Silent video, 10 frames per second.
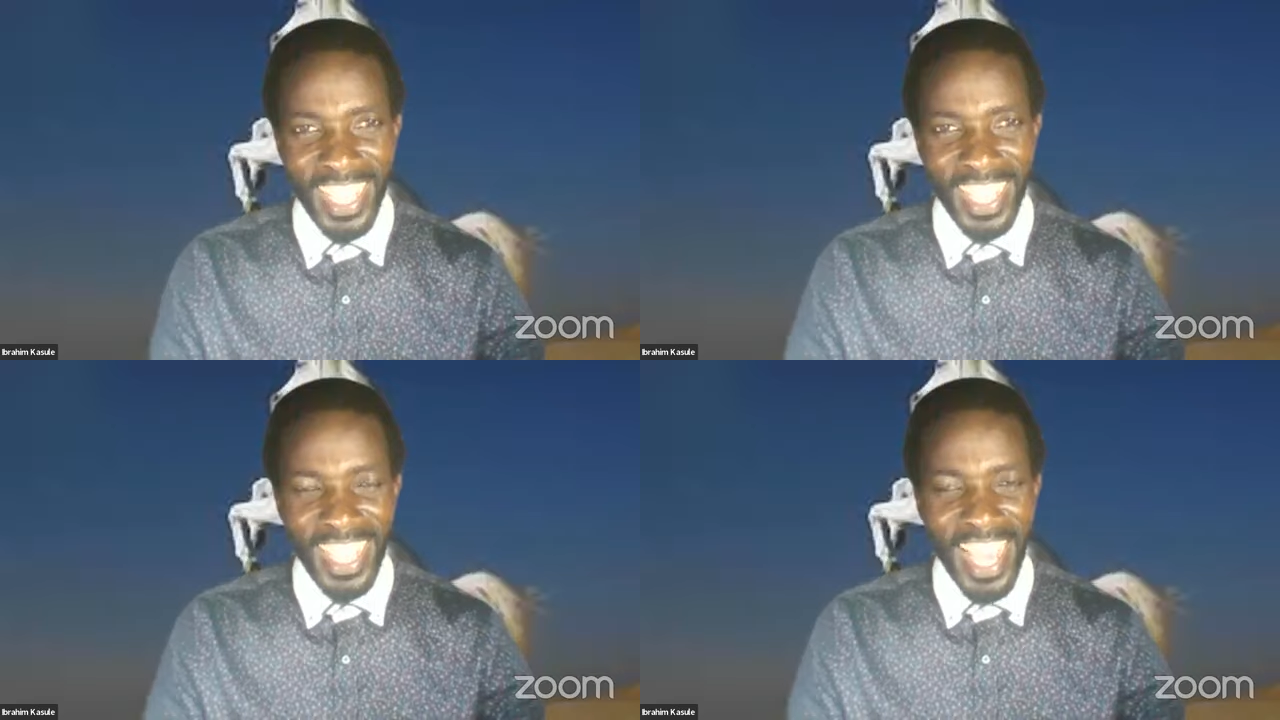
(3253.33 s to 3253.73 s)

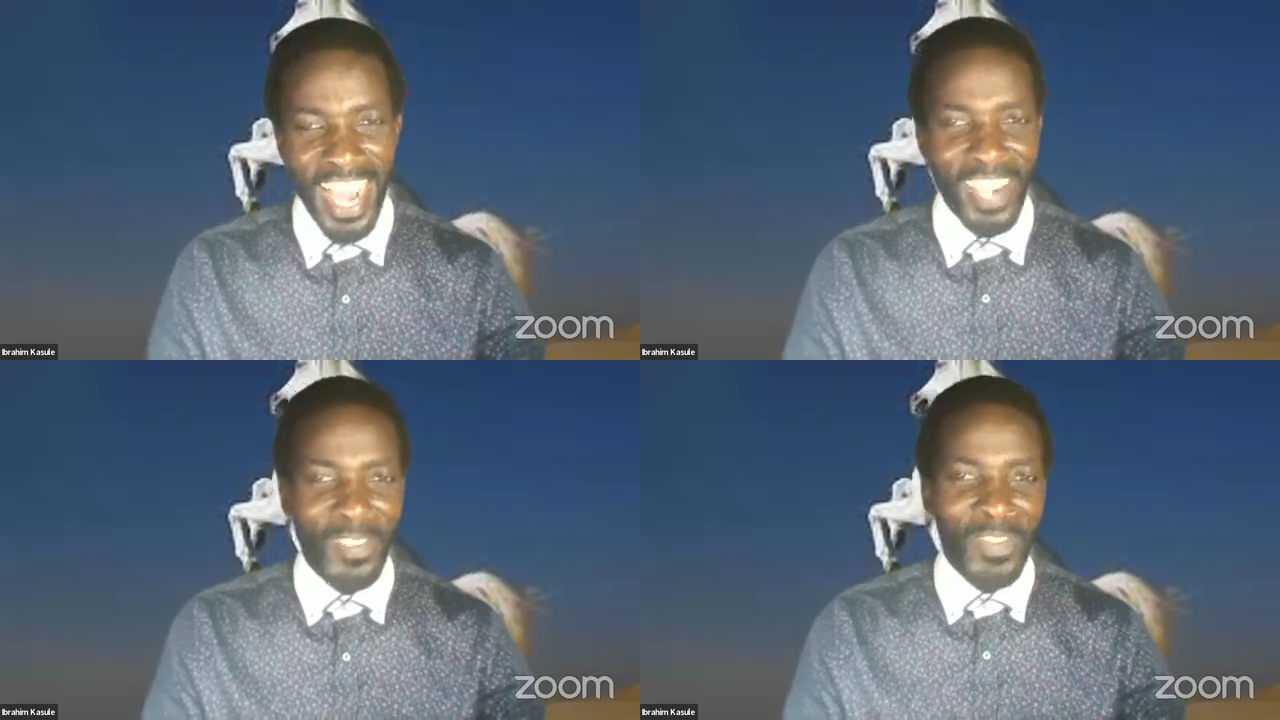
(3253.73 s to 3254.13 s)

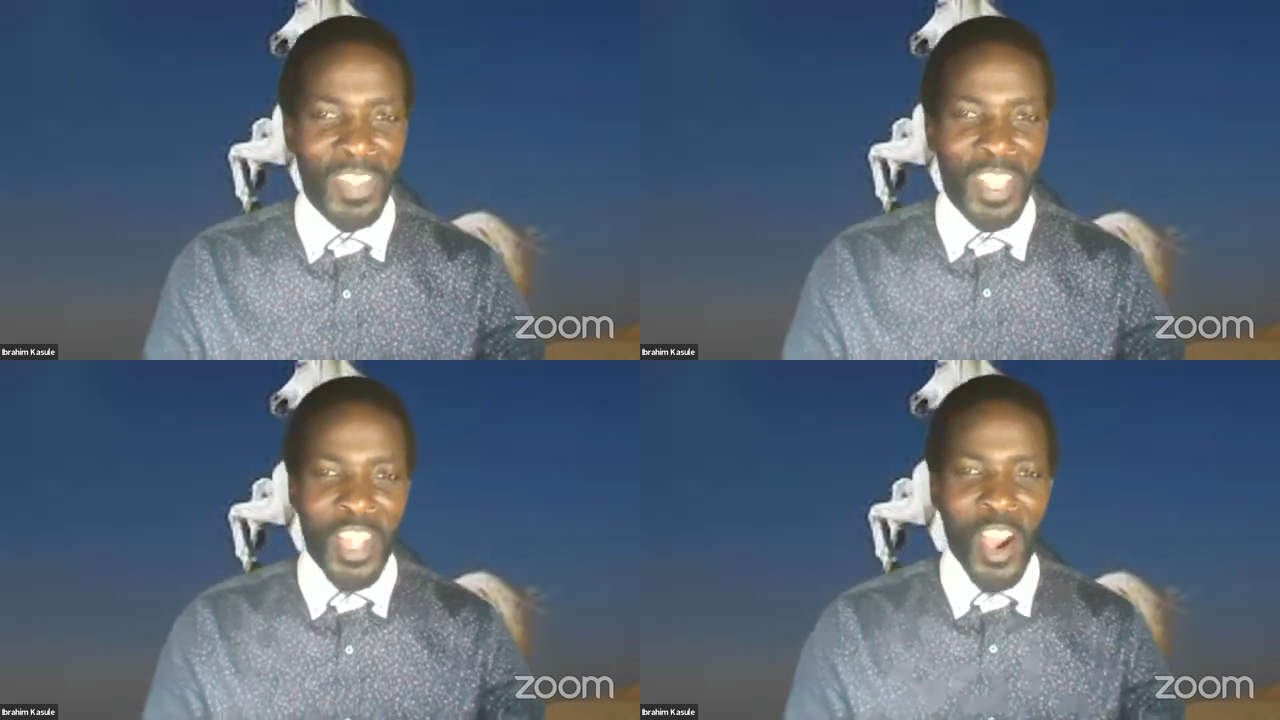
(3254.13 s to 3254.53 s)
Yeah.
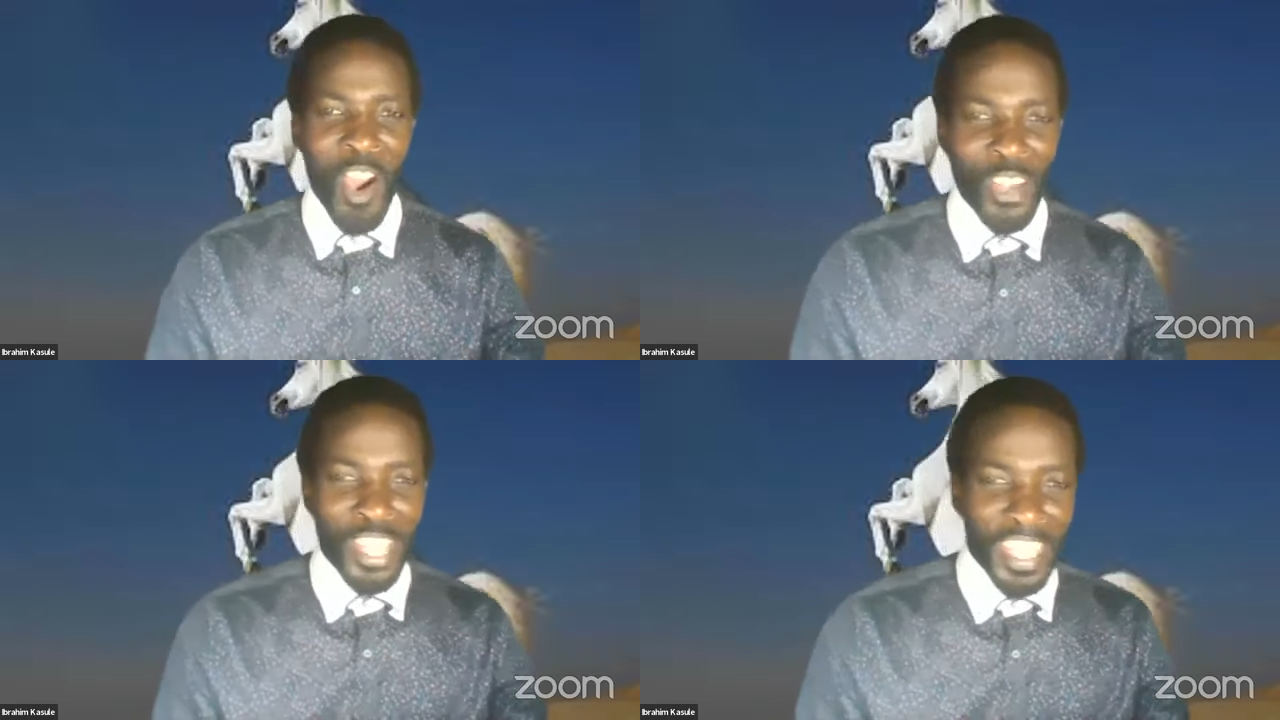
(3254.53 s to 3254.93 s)

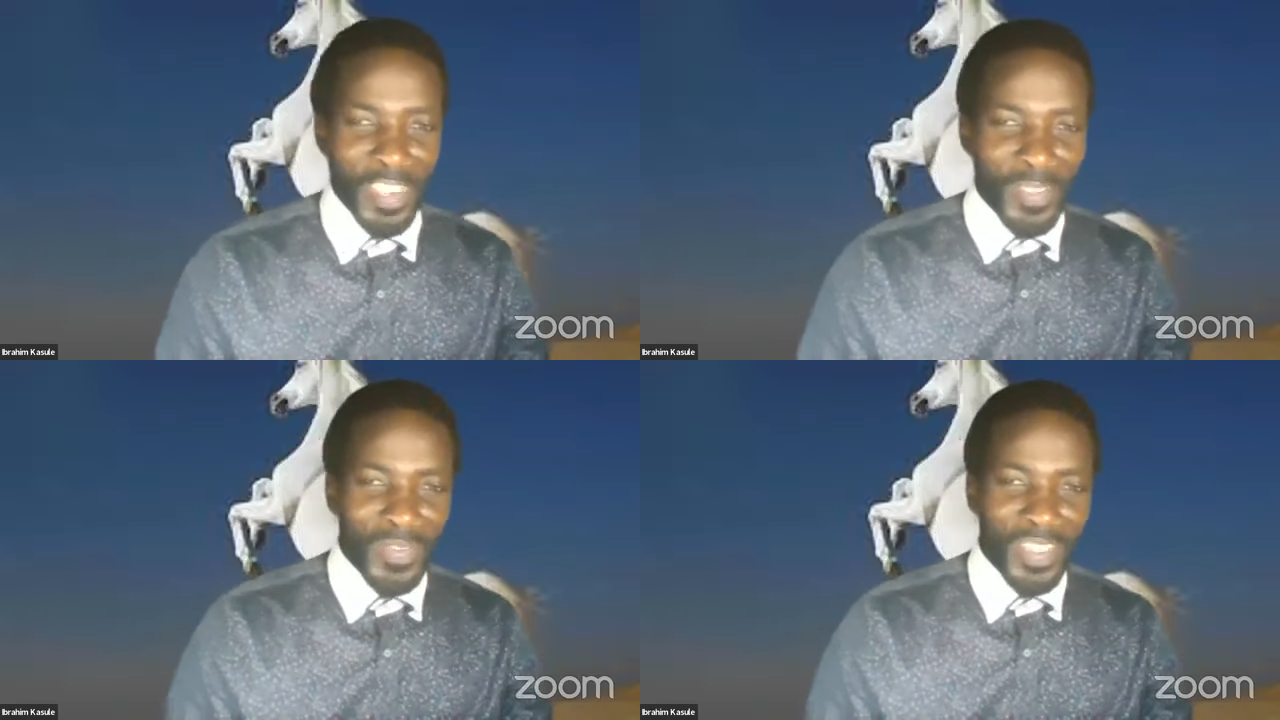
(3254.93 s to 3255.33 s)
Okay. No.
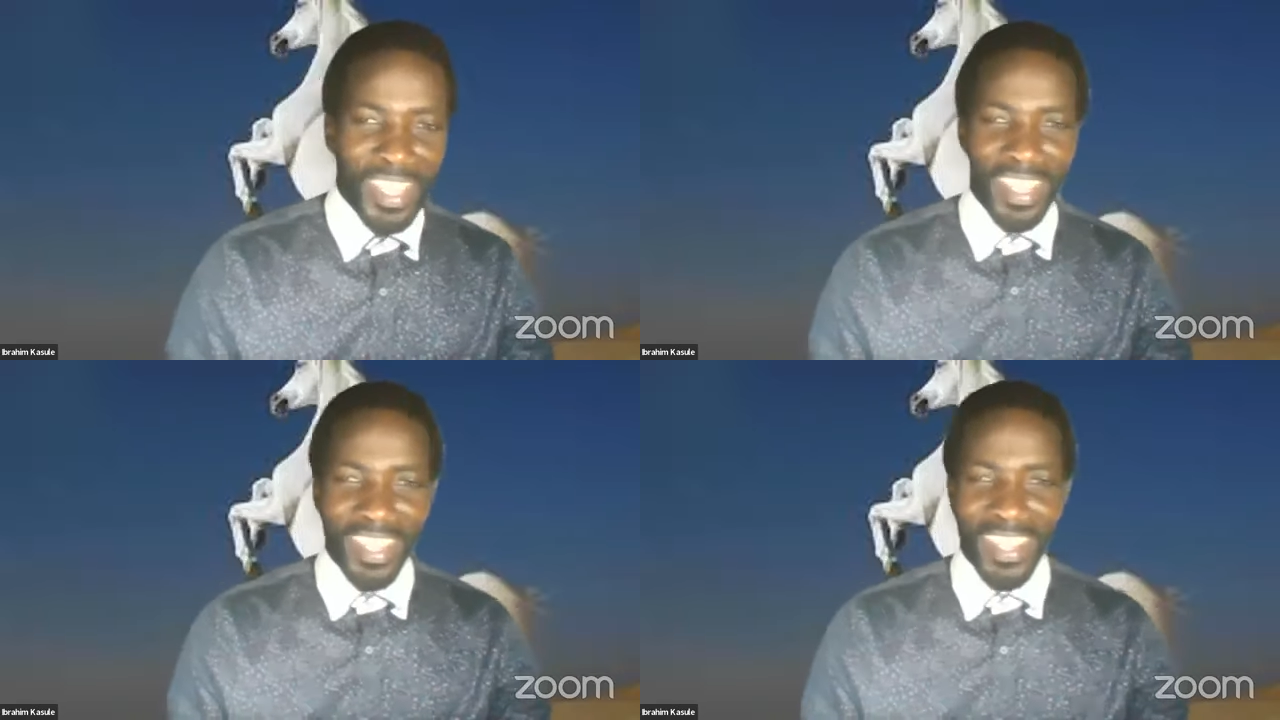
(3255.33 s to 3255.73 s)

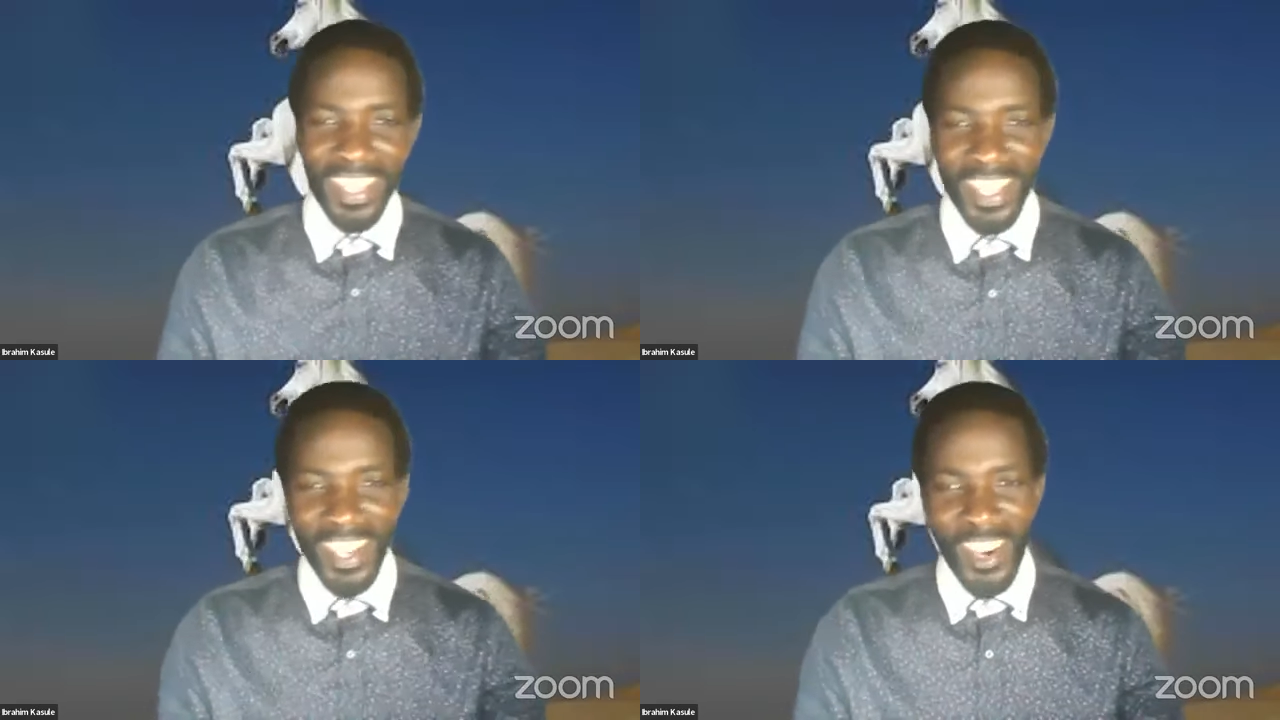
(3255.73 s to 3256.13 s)

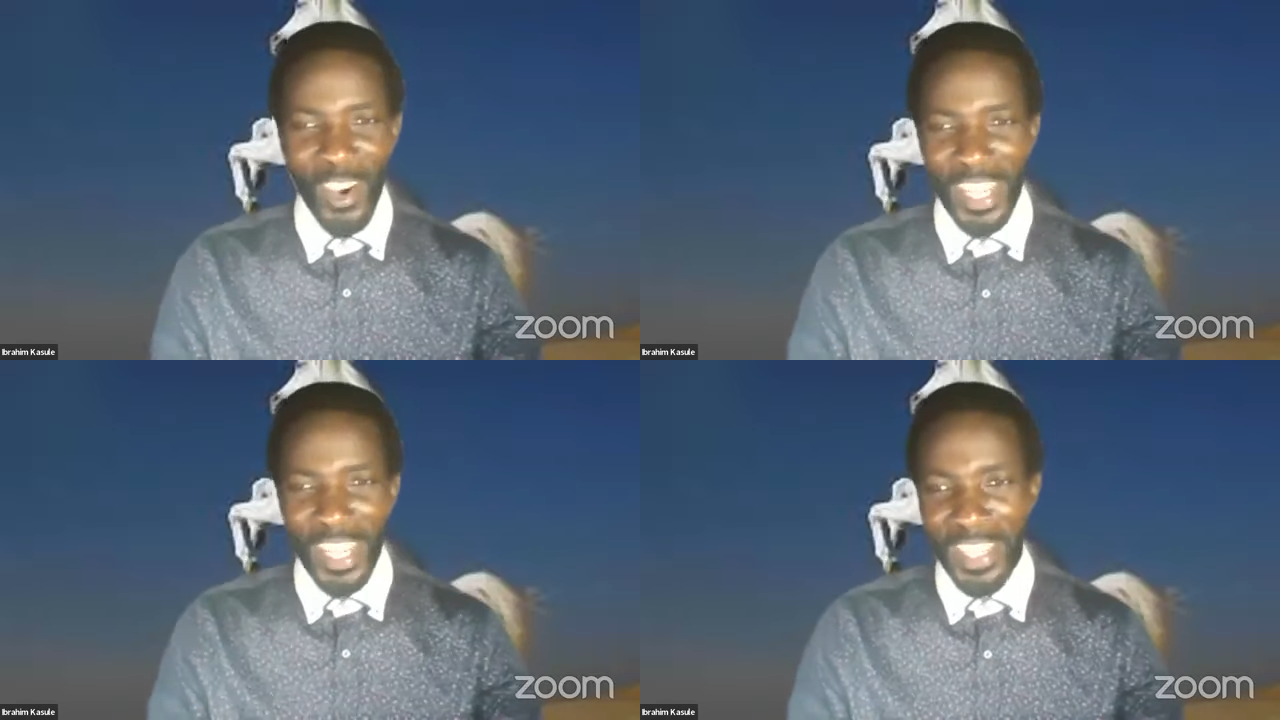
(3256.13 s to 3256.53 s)

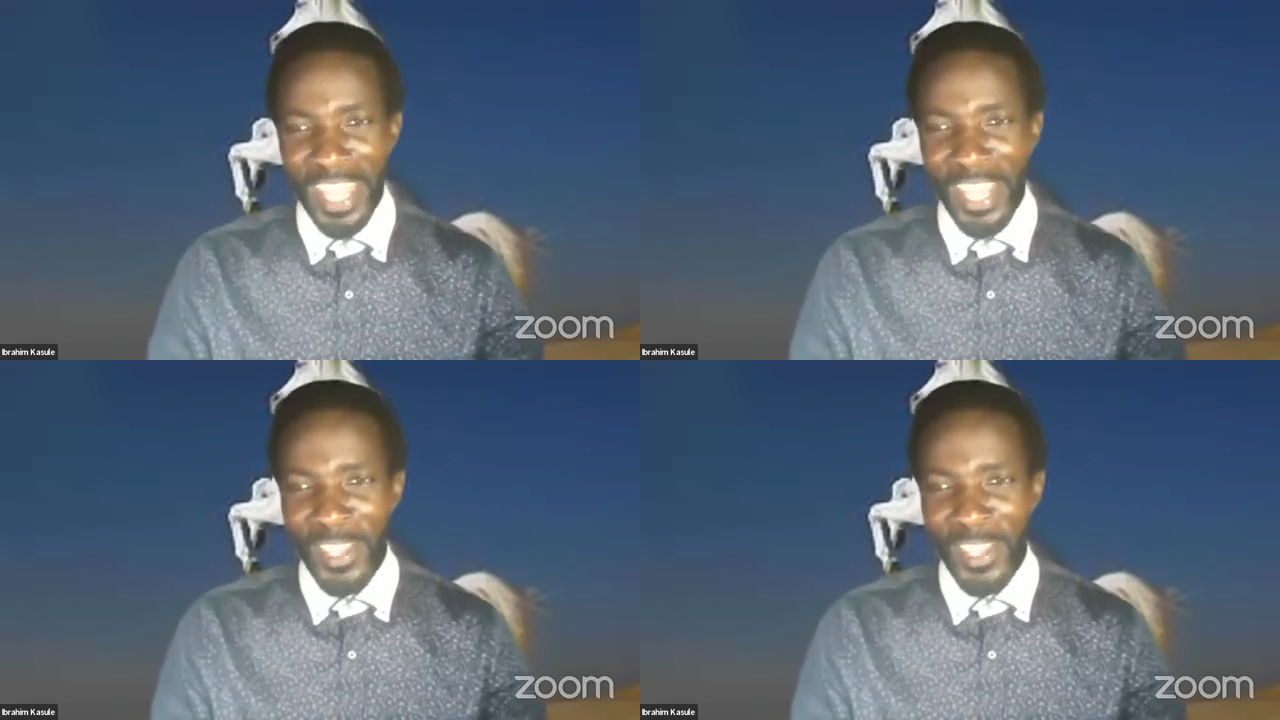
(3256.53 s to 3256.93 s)
Okay,
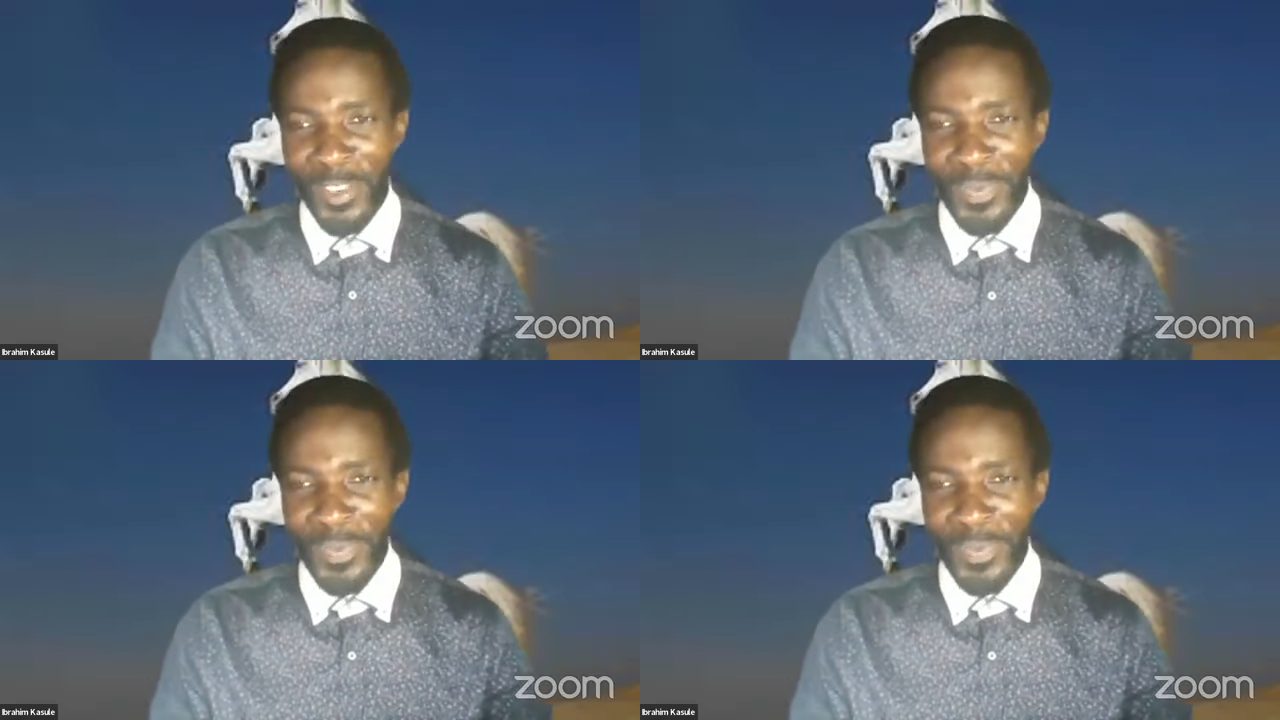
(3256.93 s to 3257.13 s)
thank you.